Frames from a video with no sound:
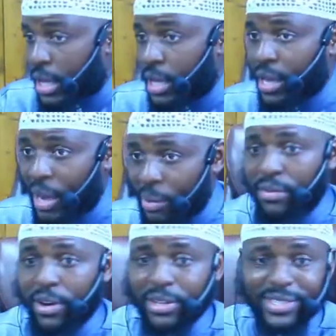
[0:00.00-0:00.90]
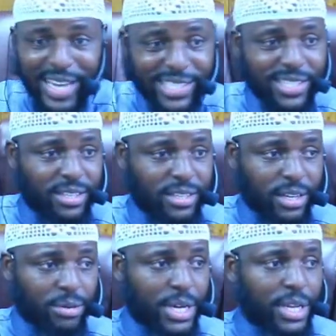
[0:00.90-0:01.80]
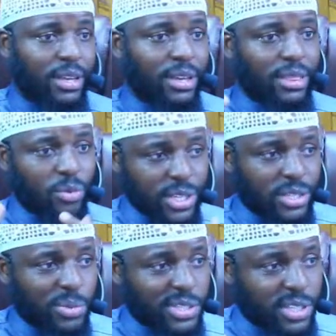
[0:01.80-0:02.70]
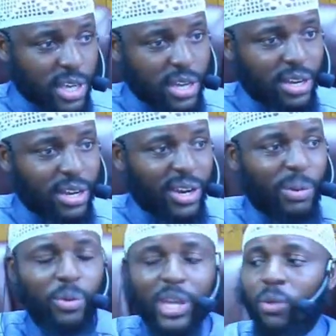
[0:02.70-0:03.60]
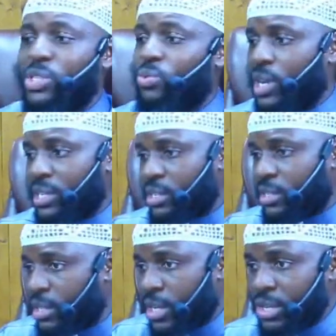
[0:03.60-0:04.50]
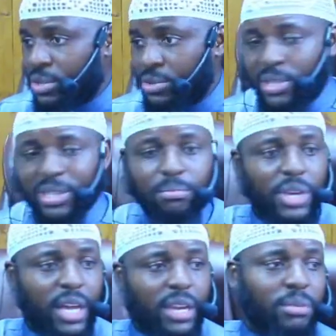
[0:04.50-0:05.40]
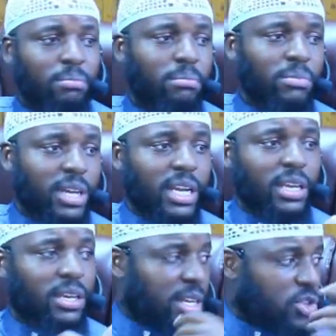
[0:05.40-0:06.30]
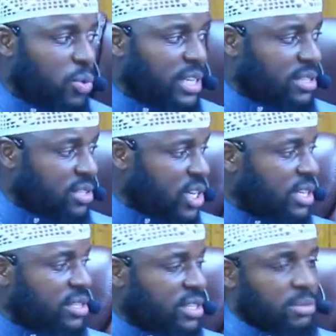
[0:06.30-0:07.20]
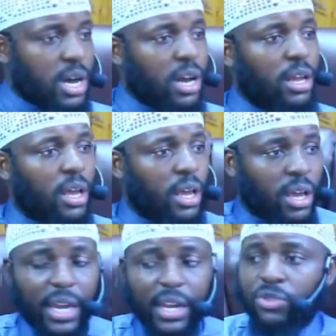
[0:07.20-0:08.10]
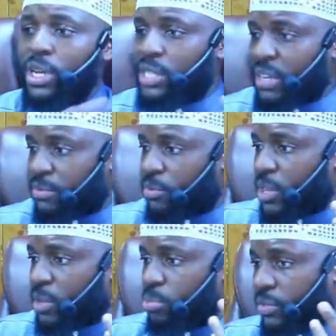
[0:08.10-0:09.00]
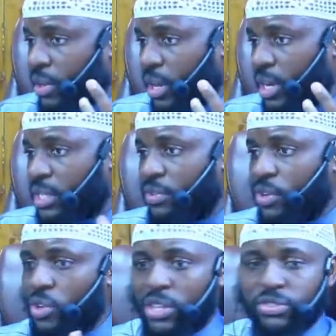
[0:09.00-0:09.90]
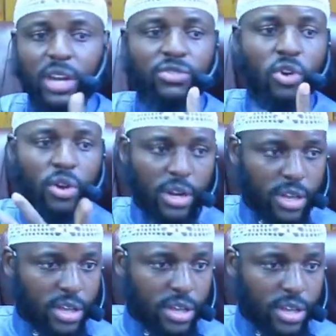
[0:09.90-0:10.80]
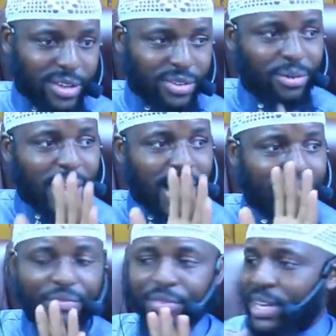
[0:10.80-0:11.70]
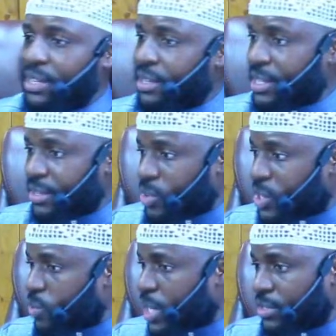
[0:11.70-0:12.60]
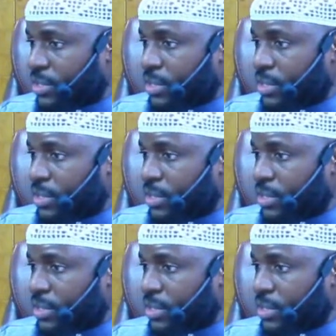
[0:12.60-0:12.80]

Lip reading: However, to add to this, ikhwani, in the West, once again, a lot of people get waswas. You see them doing istinja, istijmar 20 times before they pray salah. Next thing you know, the salah is gone. Don't have any waswas.